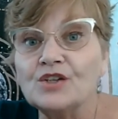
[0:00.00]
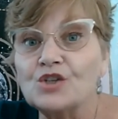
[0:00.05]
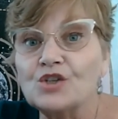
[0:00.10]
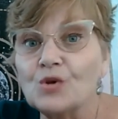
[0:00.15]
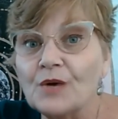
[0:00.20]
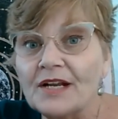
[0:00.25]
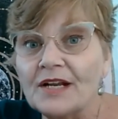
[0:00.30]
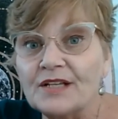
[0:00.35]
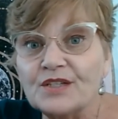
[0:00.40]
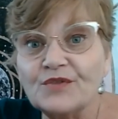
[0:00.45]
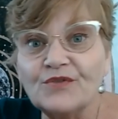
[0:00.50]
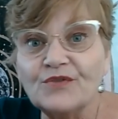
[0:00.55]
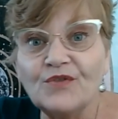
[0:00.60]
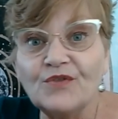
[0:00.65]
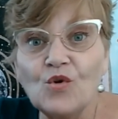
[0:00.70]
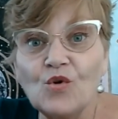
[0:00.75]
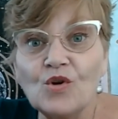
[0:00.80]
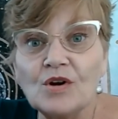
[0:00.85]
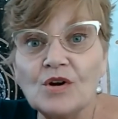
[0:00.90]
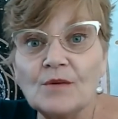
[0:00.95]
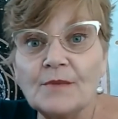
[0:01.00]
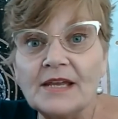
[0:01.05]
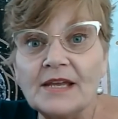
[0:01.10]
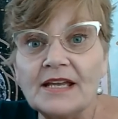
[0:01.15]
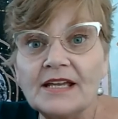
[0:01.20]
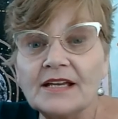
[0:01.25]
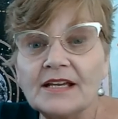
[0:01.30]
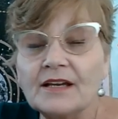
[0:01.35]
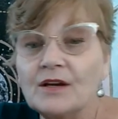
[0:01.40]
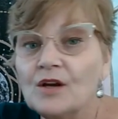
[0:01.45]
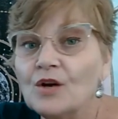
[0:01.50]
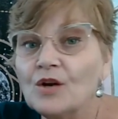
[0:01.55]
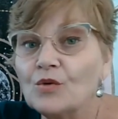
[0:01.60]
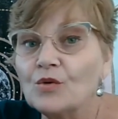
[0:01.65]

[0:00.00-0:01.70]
transforming,